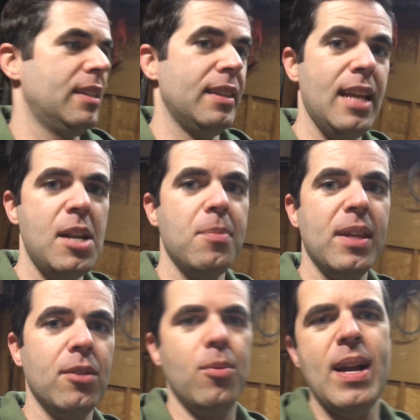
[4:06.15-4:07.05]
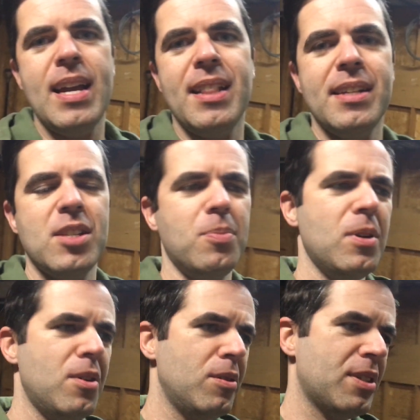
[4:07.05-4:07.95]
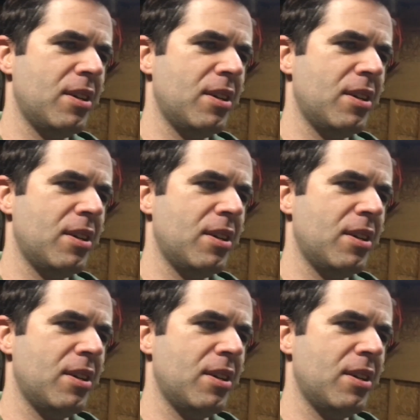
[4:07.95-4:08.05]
let him get away, they suppose.